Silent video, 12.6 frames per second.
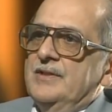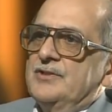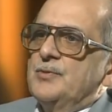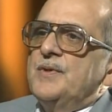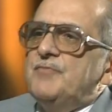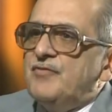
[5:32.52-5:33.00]

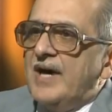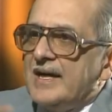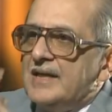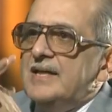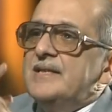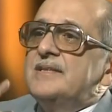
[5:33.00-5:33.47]
to be
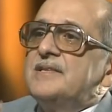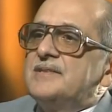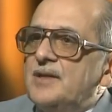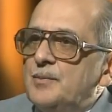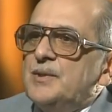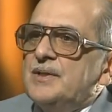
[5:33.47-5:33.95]
finally
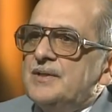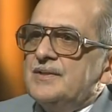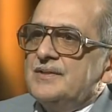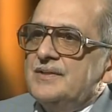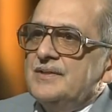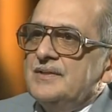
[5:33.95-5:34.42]
determined
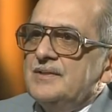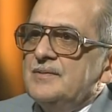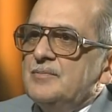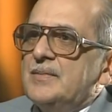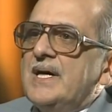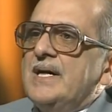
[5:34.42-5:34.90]

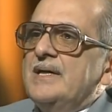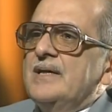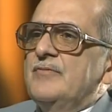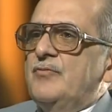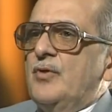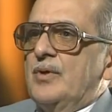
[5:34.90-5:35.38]
by
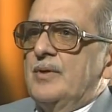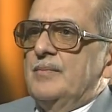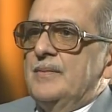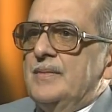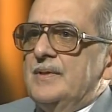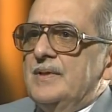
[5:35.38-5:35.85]
a forum,
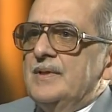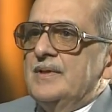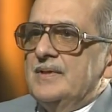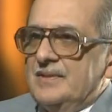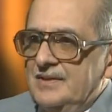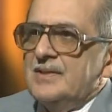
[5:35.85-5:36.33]

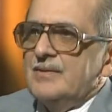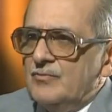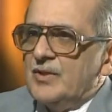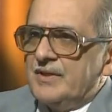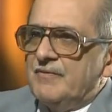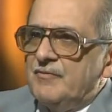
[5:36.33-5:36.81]

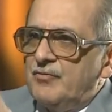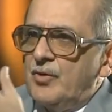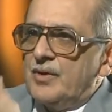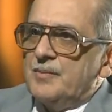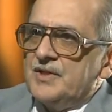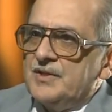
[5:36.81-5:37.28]
whatever
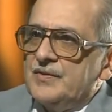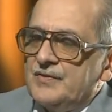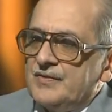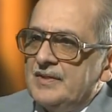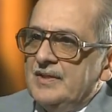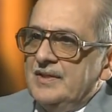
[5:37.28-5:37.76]
forum it
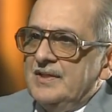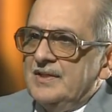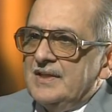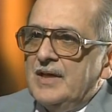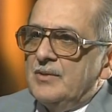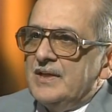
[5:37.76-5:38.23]
is.
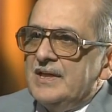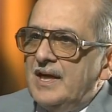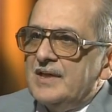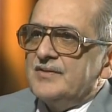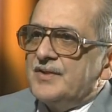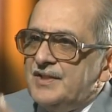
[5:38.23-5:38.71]
Now, in
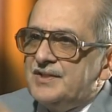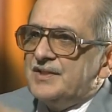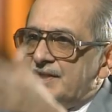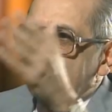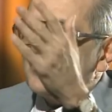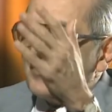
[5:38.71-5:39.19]
our
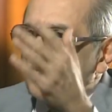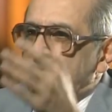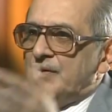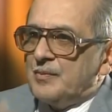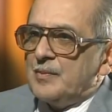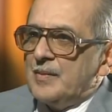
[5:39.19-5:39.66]
three-tier
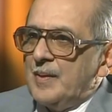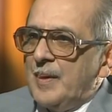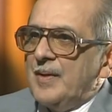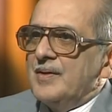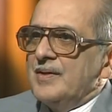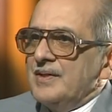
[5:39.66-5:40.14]
system,
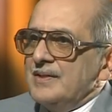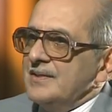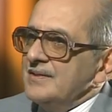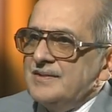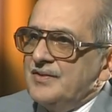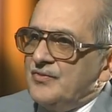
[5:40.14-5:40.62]

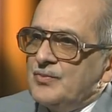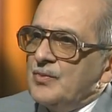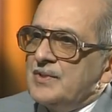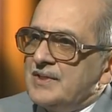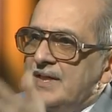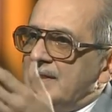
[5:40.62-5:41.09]
this
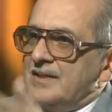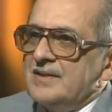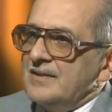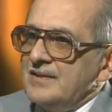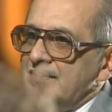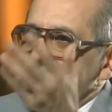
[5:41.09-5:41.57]
would take
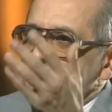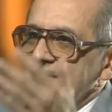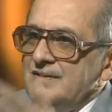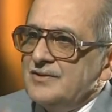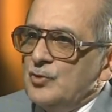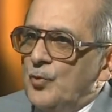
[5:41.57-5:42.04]

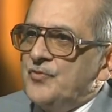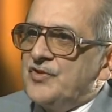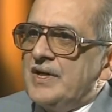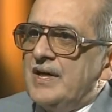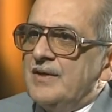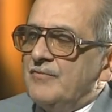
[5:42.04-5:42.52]

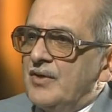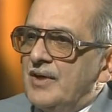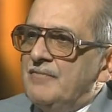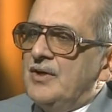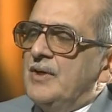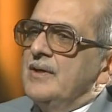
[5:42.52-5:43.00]
doomsday
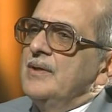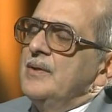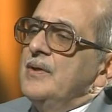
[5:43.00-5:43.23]
forever.